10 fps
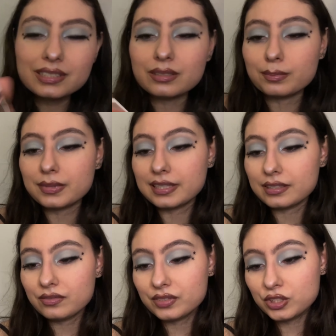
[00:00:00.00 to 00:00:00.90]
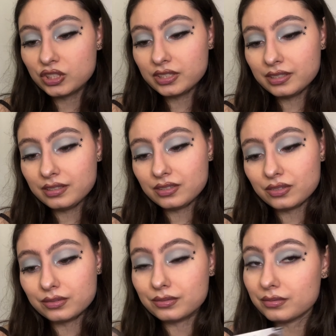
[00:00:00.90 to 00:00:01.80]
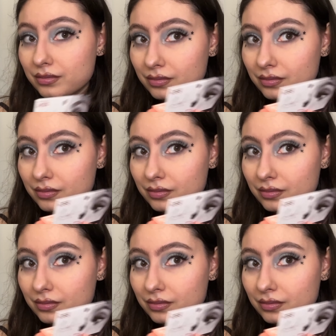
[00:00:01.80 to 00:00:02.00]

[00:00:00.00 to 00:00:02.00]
the black version. So